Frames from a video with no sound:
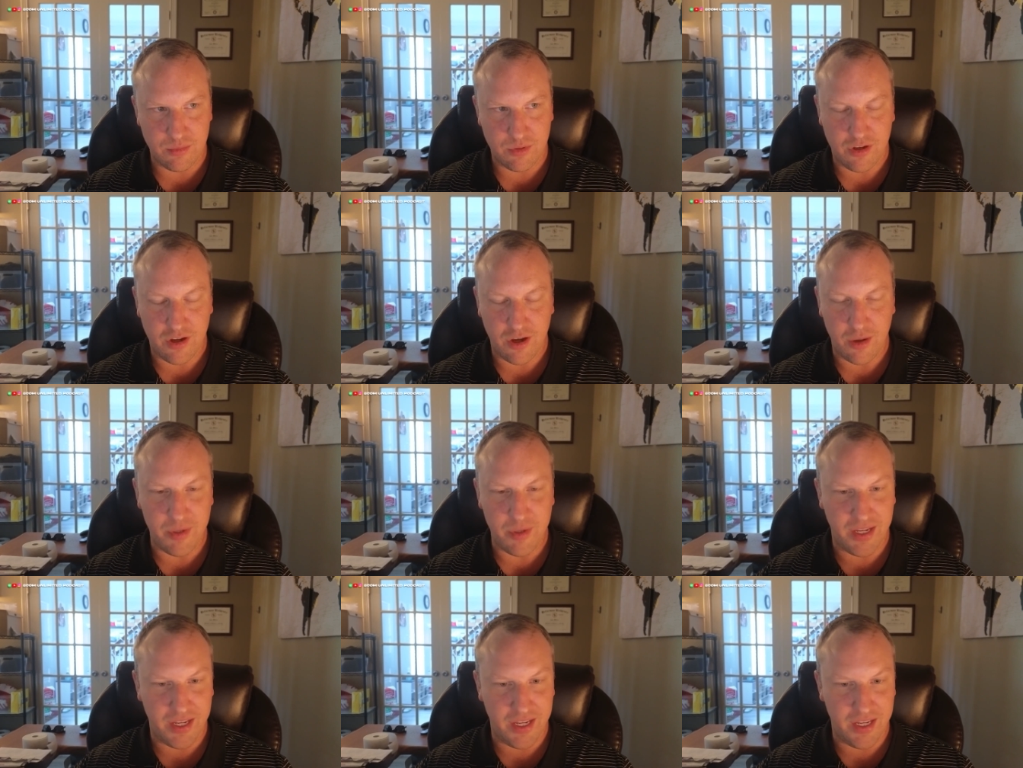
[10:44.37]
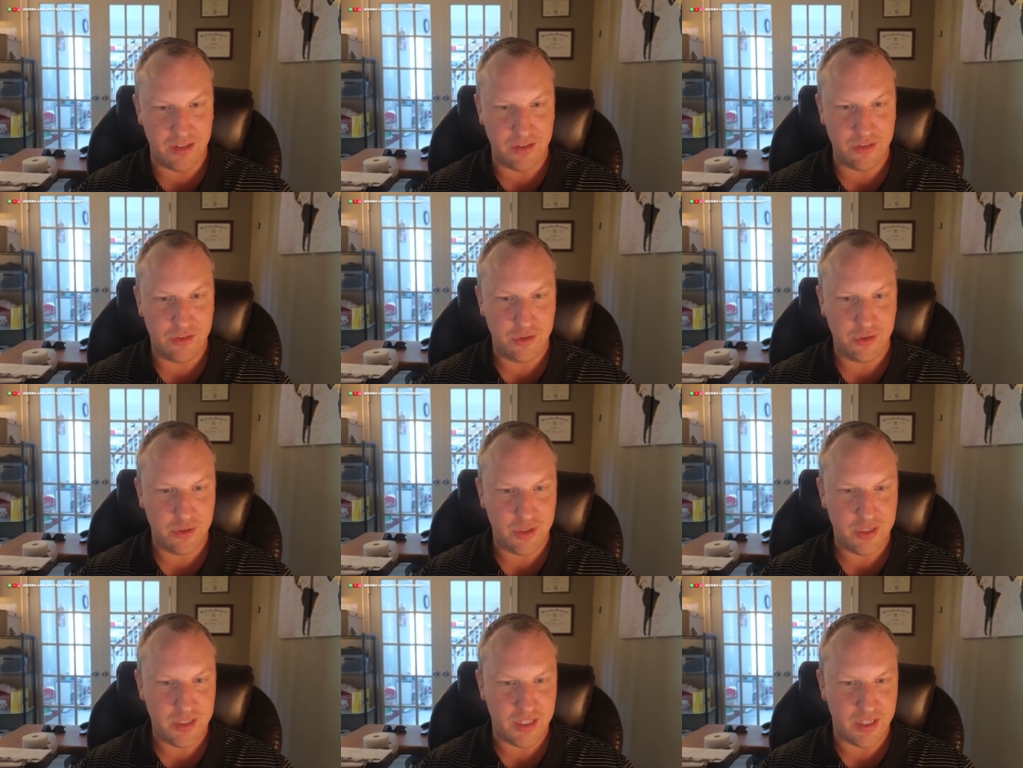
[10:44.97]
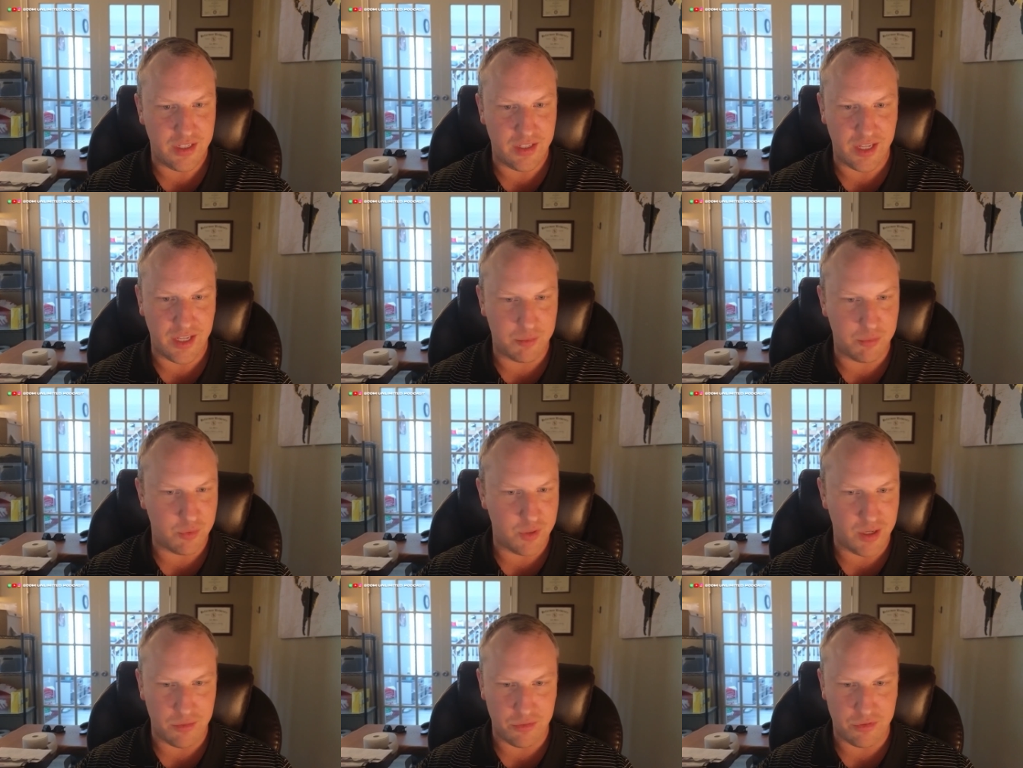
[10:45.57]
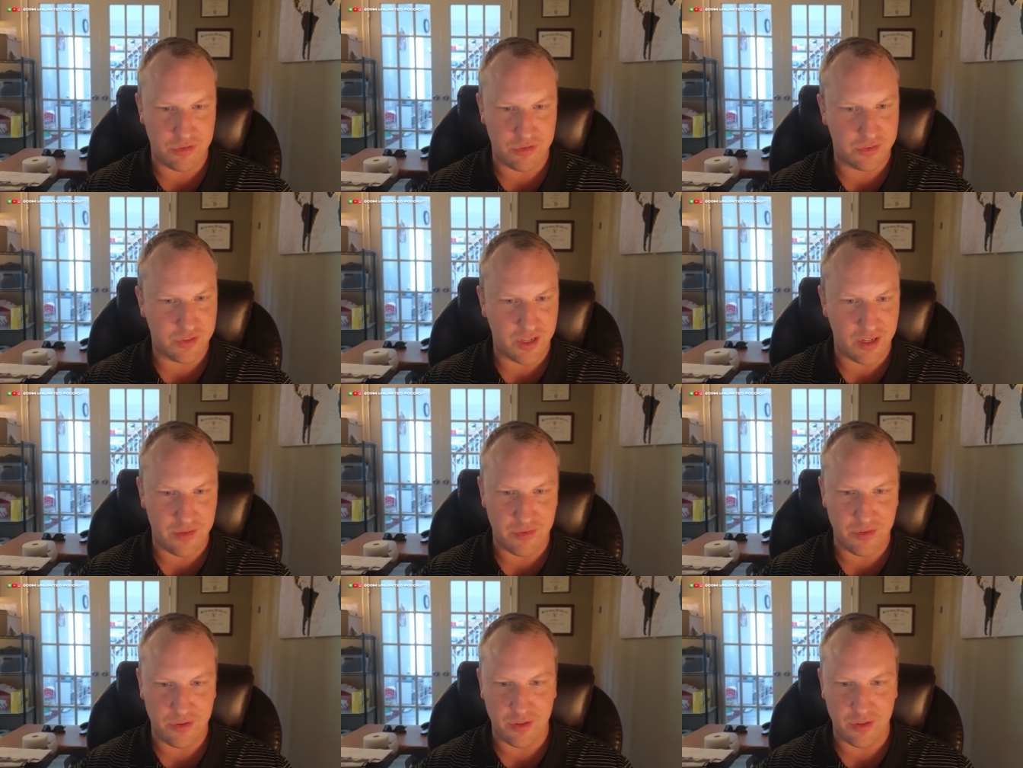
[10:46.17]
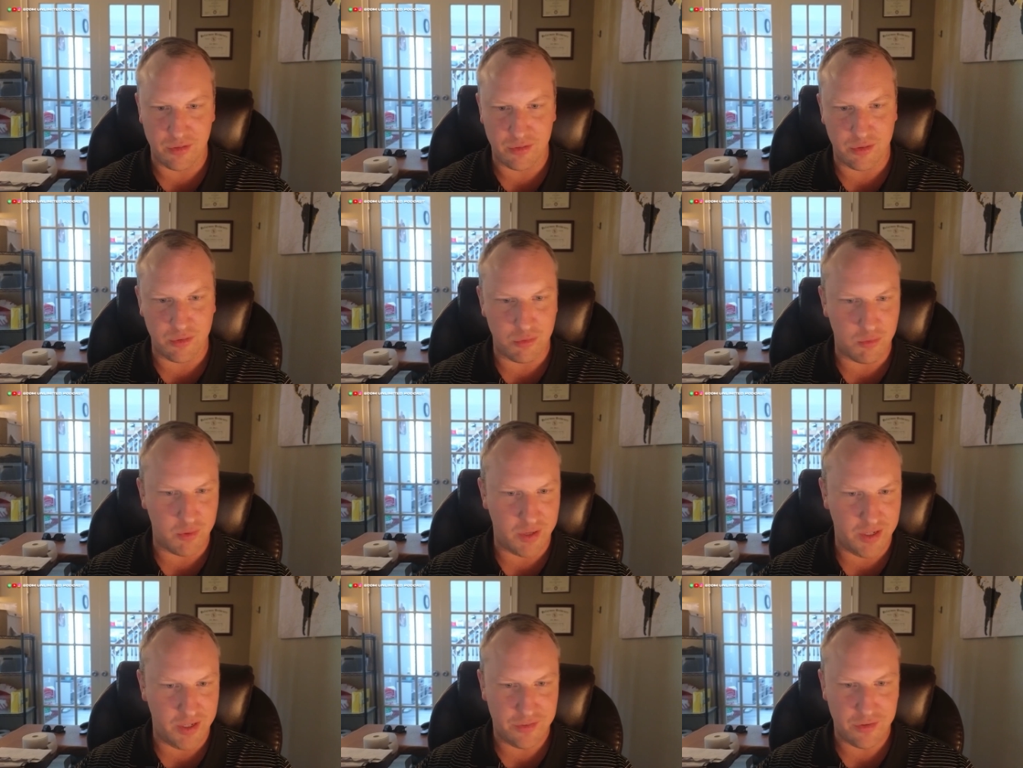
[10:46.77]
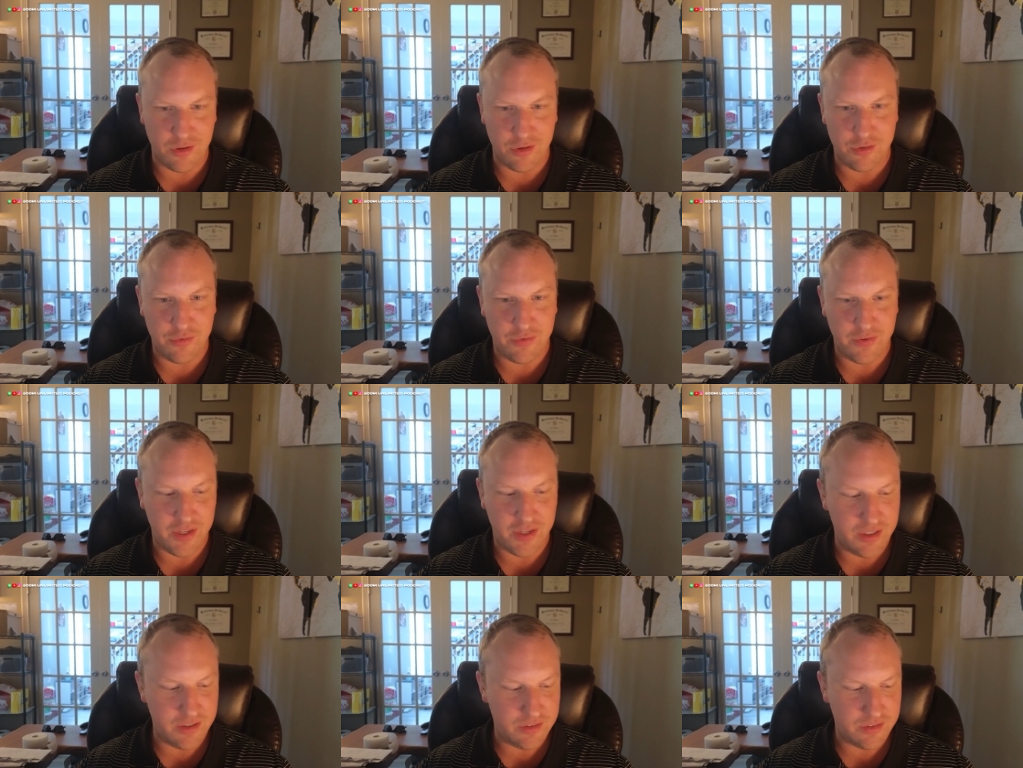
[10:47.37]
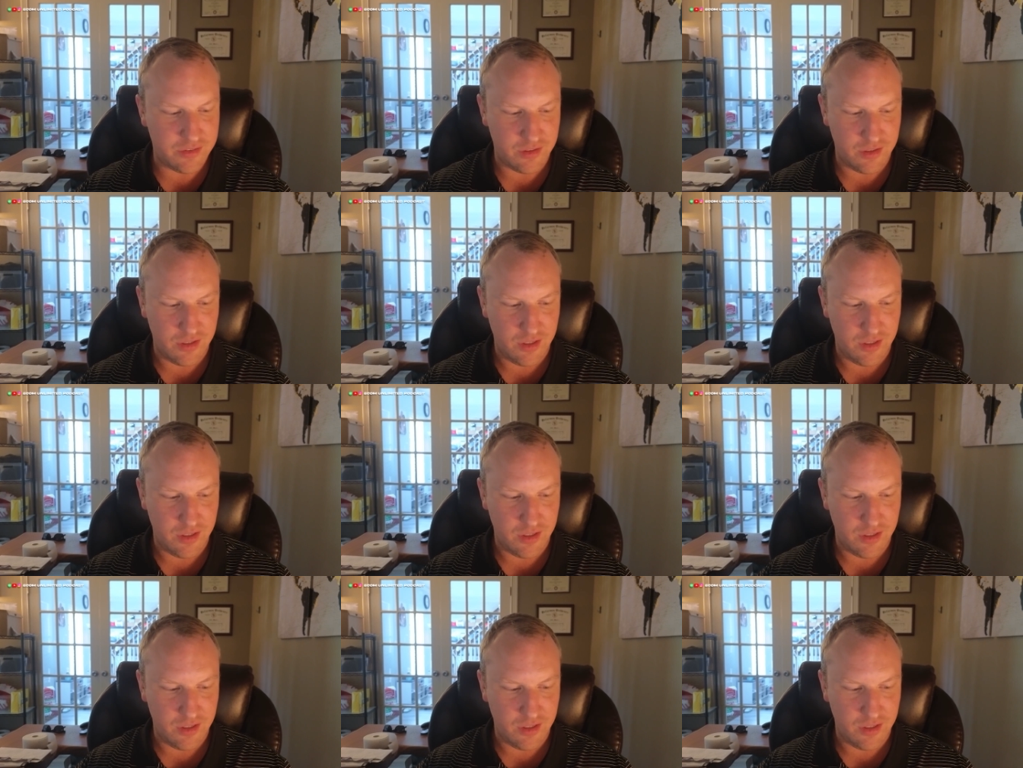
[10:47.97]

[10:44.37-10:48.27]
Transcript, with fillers: coming into it and like when I was just kind of in like the research phase